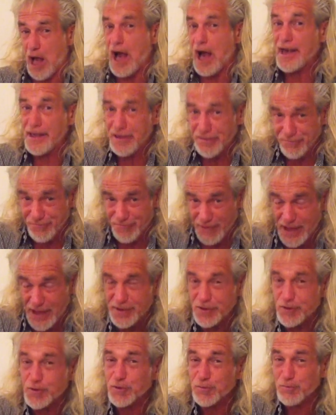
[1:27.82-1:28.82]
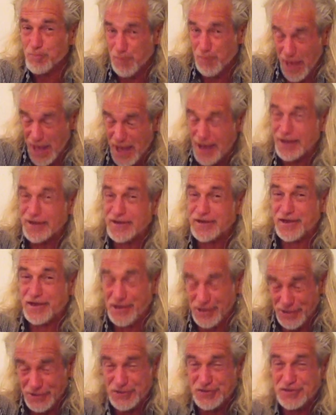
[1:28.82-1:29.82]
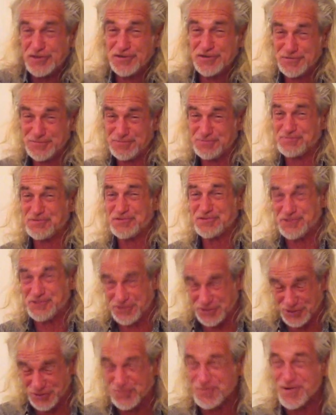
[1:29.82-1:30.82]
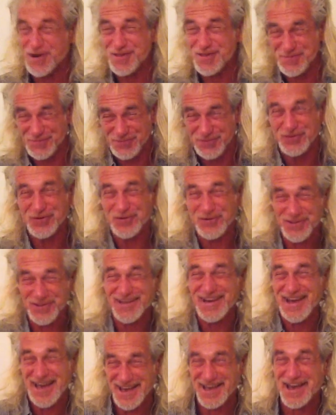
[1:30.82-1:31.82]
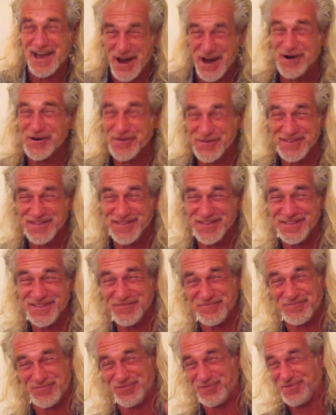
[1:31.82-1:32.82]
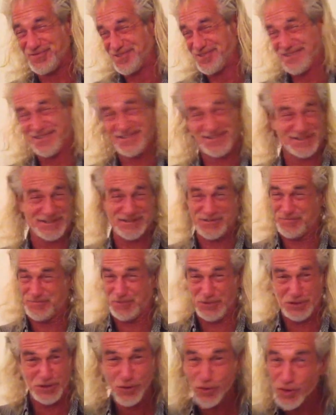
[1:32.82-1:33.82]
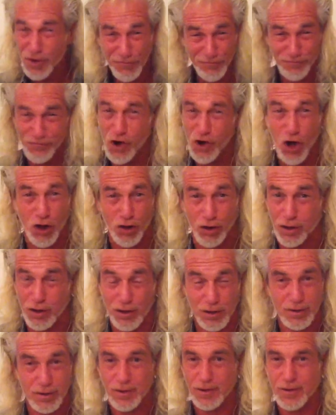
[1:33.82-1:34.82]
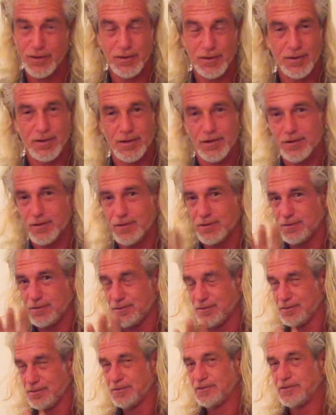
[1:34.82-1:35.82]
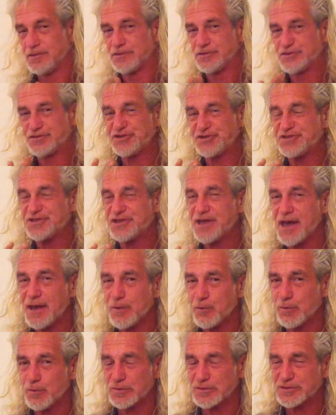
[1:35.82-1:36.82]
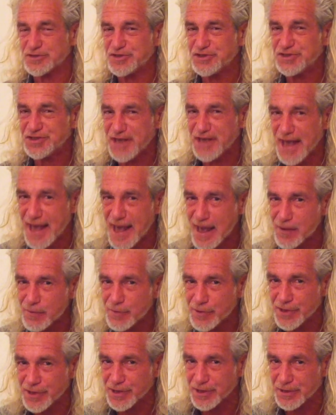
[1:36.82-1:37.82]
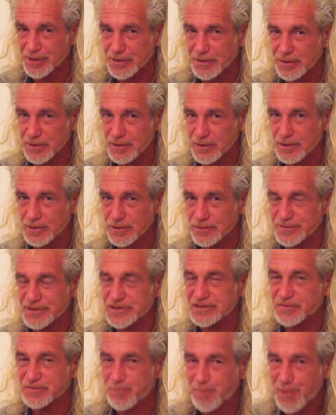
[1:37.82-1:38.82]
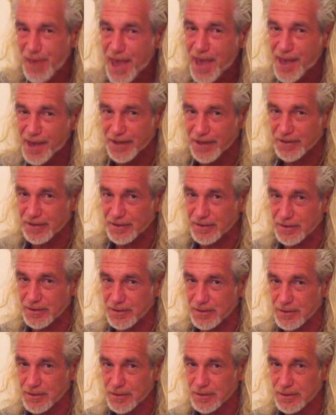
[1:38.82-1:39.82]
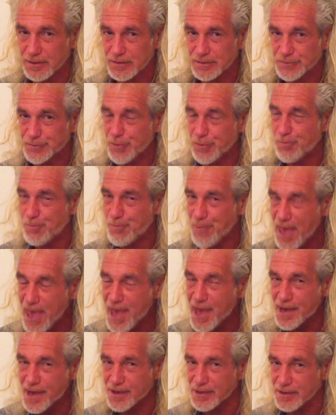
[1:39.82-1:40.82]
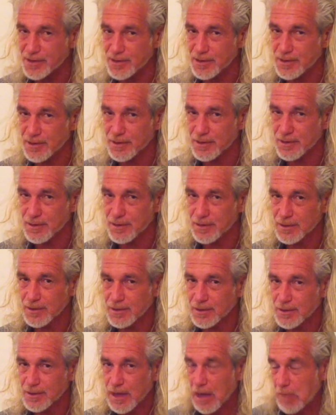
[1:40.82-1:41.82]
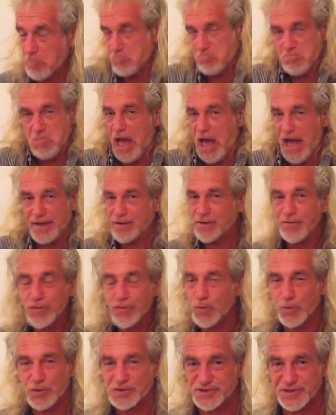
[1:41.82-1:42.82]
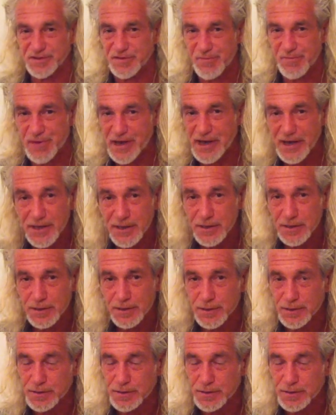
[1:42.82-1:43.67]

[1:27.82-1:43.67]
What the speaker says: I invite her back here to chill by the pool and hang out, and she's beautiful. She's carrying this bag. The bag, I don't know what's in the bag.